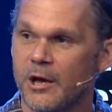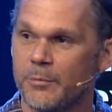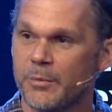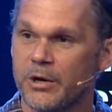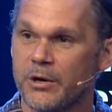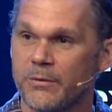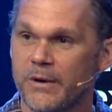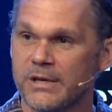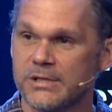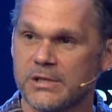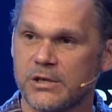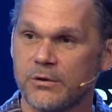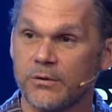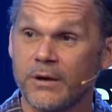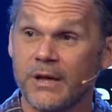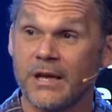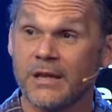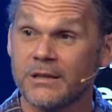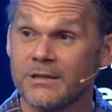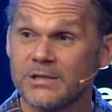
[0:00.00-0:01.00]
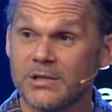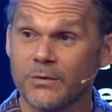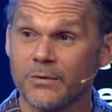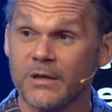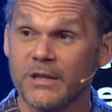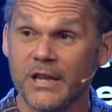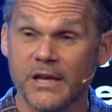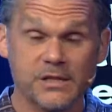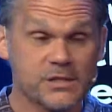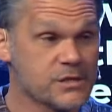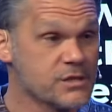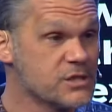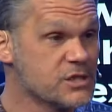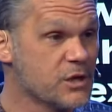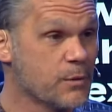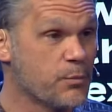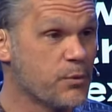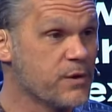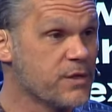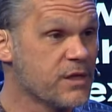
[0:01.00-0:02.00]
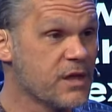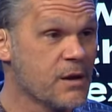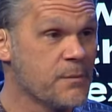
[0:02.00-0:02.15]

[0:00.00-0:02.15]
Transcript: but a rescue into relationship with